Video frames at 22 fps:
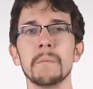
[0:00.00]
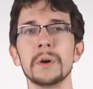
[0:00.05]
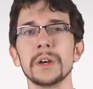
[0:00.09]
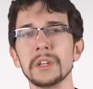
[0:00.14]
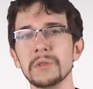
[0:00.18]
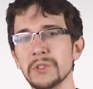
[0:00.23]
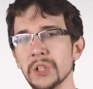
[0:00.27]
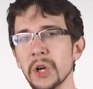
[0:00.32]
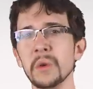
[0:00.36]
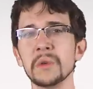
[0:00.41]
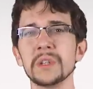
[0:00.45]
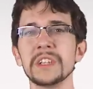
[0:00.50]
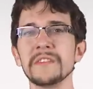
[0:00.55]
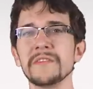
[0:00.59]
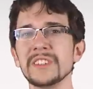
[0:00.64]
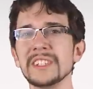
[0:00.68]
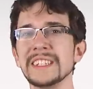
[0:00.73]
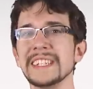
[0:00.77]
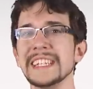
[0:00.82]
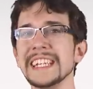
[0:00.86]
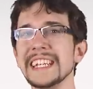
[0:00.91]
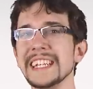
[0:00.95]
But you don't
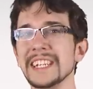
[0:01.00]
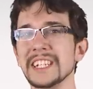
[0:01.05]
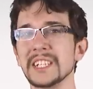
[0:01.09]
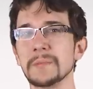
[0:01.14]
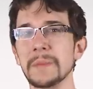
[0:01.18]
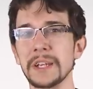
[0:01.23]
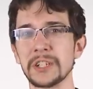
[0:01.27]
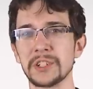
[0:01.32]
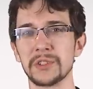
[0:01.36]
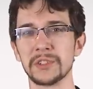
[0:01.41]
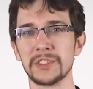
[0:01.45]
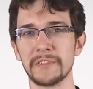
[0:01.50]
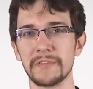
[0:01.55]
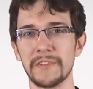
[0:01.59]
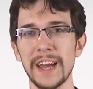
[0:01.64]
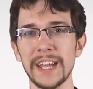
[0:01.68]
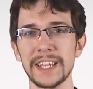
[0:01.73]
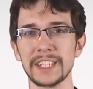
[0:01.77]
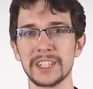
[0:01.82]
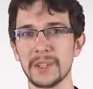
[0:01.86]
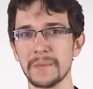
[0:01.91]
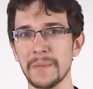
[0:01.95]
even need a special
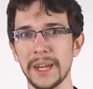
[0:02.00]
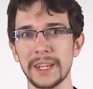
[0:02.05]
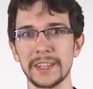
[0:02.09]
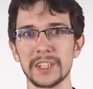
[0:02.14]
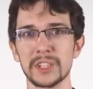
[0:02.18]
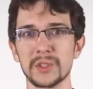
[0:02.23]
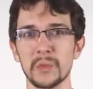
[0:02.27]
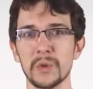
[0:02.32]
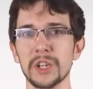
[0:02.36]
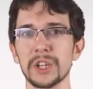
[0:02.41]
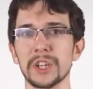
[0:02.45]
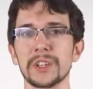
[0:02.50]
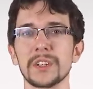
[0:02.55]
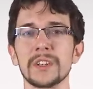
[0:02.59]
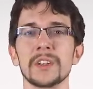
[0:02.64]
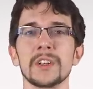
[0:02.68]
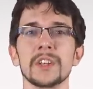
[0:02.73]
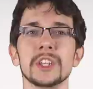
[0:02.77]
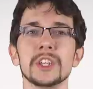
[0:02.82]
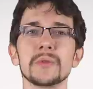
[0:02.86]
device to make this work.